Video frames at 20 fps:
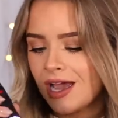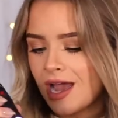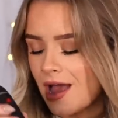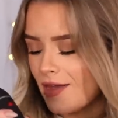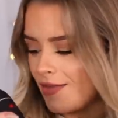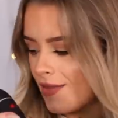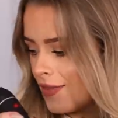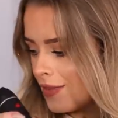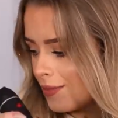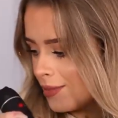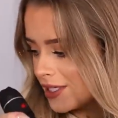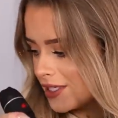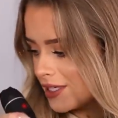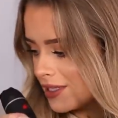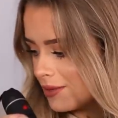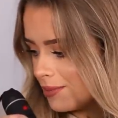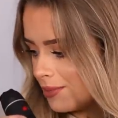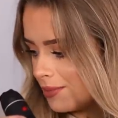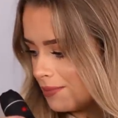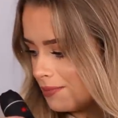and then the bits of
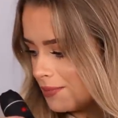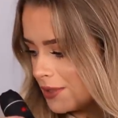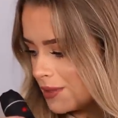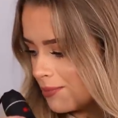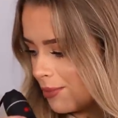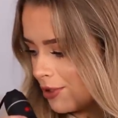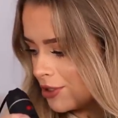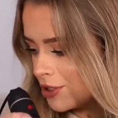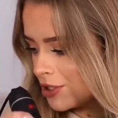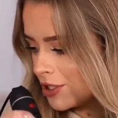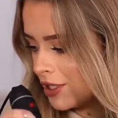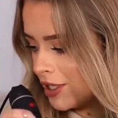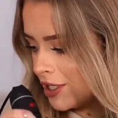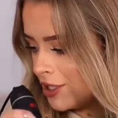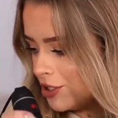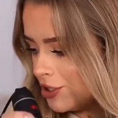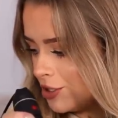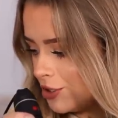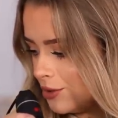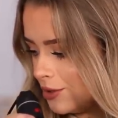the sponge that I
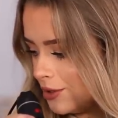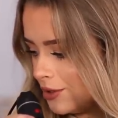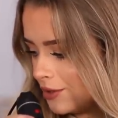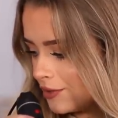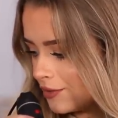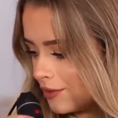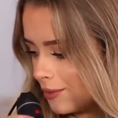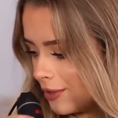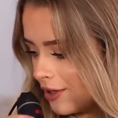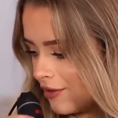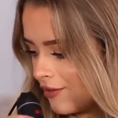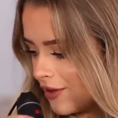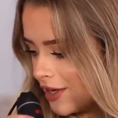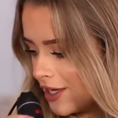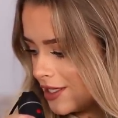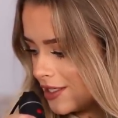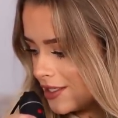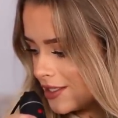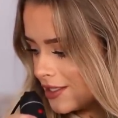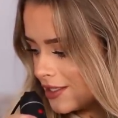do use for my
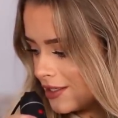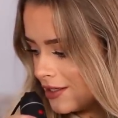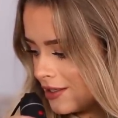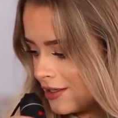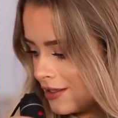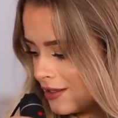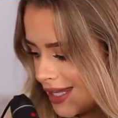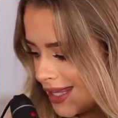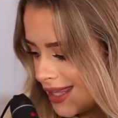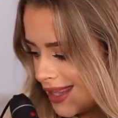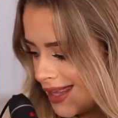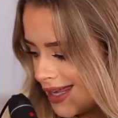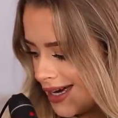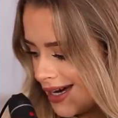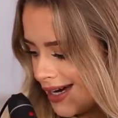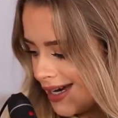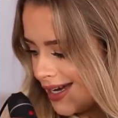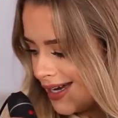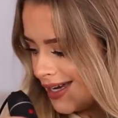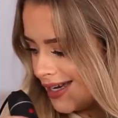face.
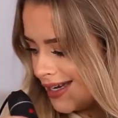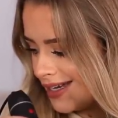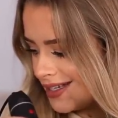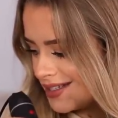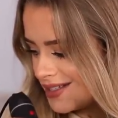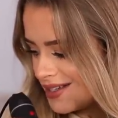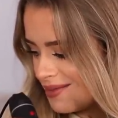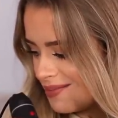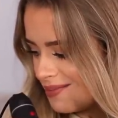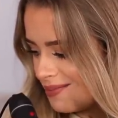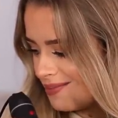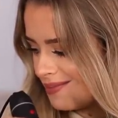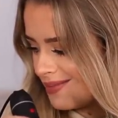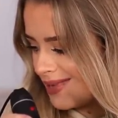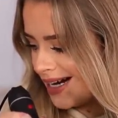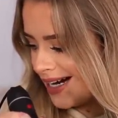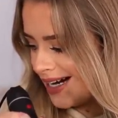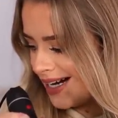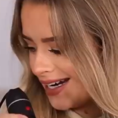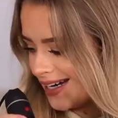That is
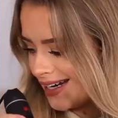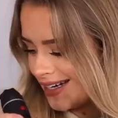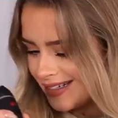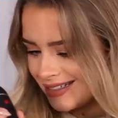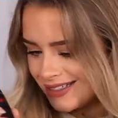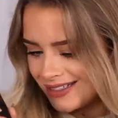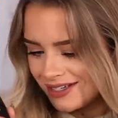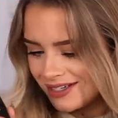mad.